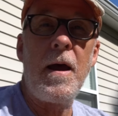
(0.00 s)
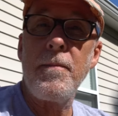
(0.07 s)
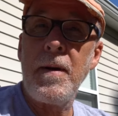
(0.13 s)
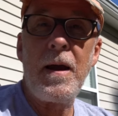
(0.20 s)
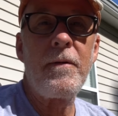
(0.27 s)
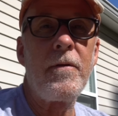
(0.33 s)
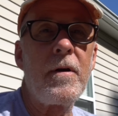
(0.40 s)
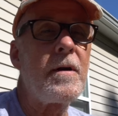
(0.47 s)
At
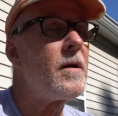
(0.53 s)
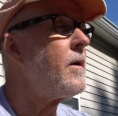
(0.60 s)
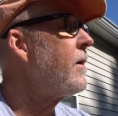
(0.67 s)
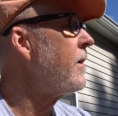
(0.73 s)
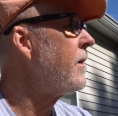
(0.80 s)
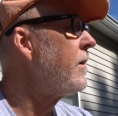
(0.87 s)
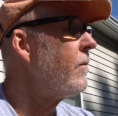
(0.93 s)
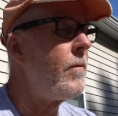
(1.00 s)
Maverick,
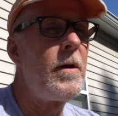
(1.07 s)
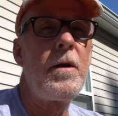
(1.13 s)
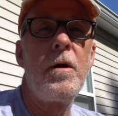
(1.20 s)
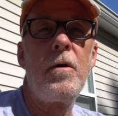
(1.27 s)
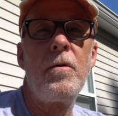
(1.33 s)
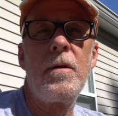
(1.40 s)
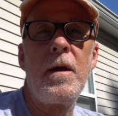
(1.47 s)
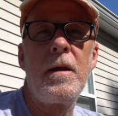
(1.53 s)
we
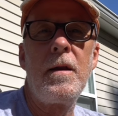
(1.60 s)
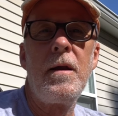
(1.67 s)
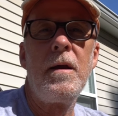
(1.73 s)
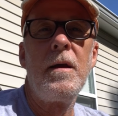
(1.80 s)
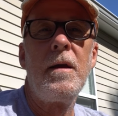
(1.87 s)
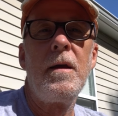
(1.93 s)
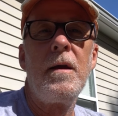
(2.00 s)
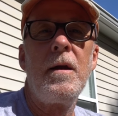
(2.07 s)
know that
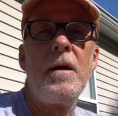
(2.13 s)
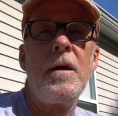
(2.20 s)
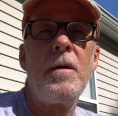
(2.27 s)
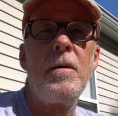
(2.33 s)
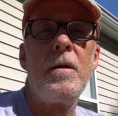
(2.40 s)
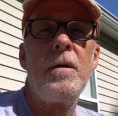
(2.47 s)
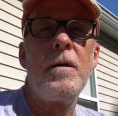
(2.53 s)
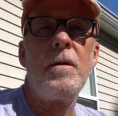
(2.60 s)

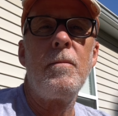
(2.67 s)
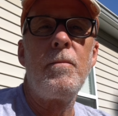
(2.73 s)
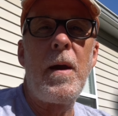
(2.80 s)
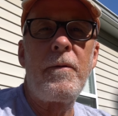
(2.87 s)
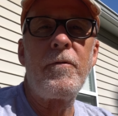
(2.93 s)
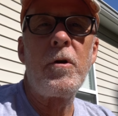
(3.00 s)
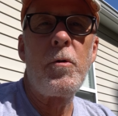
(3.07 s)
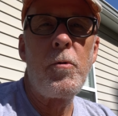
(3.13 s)

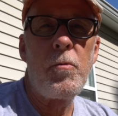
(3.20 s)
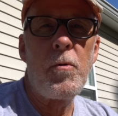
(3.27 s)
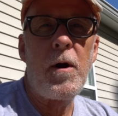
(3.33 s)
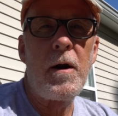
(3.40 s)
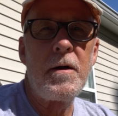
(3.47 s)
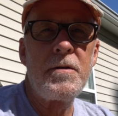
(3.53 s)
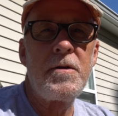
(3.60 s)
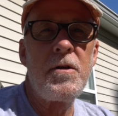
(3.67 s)
Maverick
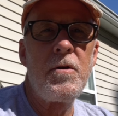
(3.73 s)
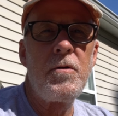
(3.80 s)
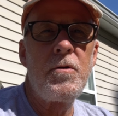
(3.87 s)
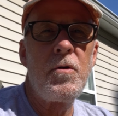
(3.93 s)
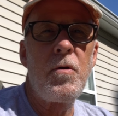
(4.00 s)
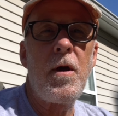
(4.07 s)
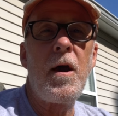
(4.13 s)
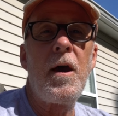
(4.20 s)
requires you
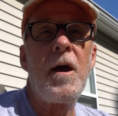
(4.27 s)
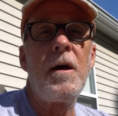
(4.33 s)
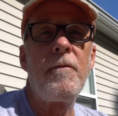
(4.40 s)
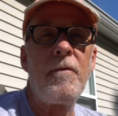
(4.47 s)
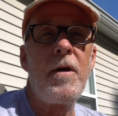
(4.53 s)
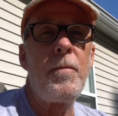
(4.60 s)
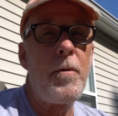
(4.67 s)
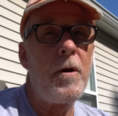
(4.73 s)
to
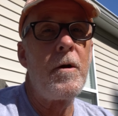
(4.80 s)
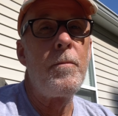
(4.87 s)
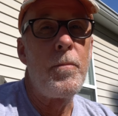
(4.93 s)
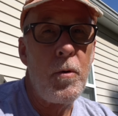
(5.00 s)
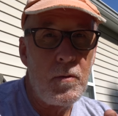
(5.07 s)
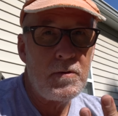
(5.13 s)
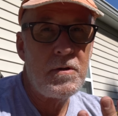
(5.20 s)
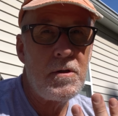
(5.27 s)
have a pair of
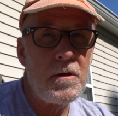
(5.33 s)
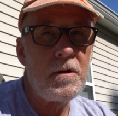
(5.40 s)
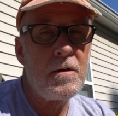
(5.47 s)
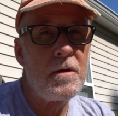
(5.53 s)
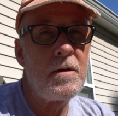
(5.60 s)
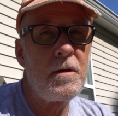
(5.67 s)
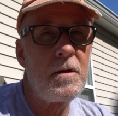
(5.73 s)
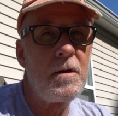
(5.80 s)
boots.
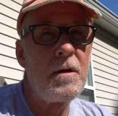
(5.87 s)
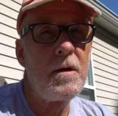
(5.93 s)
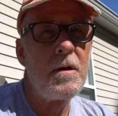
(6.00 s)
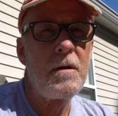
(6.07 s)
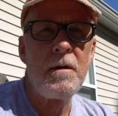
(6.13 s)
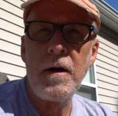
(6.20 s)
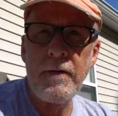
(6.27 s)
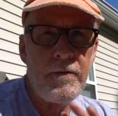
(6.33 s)

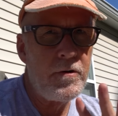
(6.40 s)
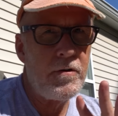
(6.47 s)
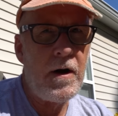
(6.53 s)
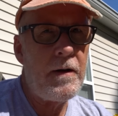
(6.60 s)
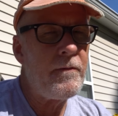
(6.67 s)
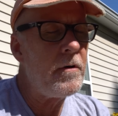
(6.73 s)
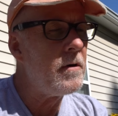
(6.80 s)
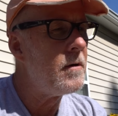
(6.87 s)
Every
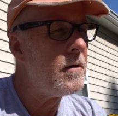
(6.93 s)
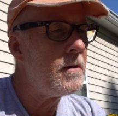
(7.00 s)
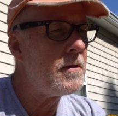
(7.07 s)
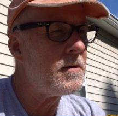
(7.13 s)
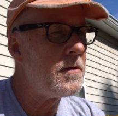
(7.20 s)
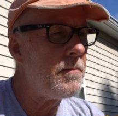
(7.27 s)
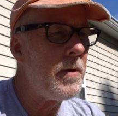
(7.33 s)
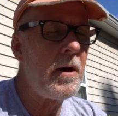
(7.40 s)
driver,
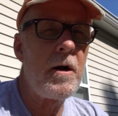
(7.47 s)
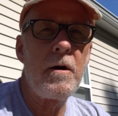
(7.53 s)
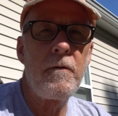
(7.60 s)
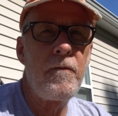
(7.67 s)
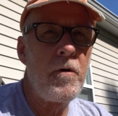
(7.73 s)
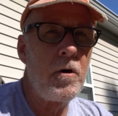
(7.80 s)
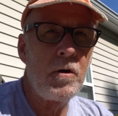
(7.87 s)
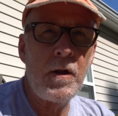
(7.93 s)
doesn't
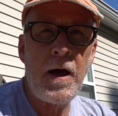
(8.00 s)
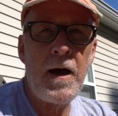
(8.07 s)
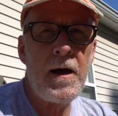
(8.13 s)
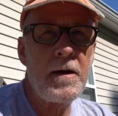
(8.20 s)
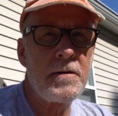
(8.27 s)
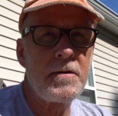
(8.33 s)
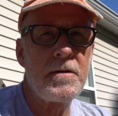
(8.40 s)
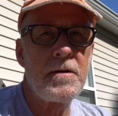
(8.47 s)
matter if you're
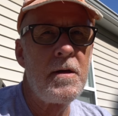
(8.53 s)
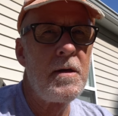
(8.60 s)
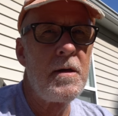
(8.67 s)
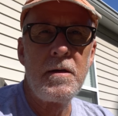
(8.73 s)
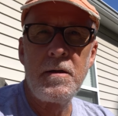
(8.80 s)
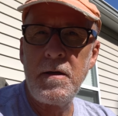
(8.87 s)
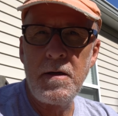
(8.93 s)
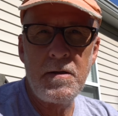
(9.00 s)
glass,
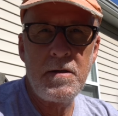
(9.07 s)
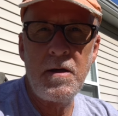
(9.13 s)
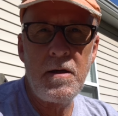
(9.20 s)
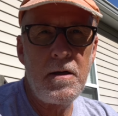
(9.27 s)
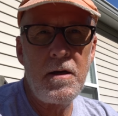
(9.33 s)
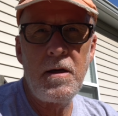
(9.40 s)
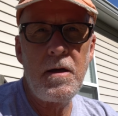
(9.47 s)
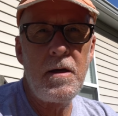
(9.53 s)

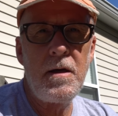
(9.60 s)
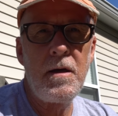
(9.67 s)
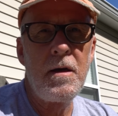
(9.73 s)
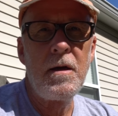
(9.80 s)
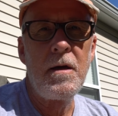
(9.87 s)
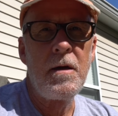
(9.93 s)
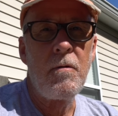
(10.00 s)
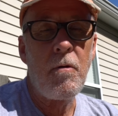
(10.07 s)
TCD,
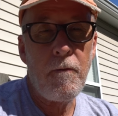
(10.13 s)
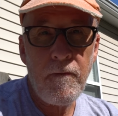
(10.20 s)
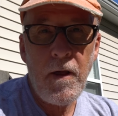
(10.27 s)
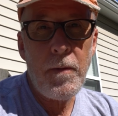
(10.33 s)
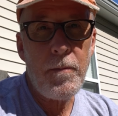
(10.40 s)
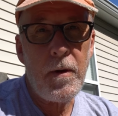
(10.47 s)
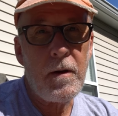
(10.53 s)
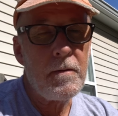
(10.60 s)
or
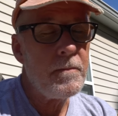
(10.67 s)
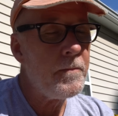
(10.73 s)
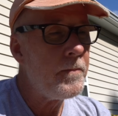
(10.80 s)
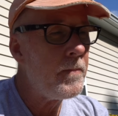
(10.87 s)
flatbed.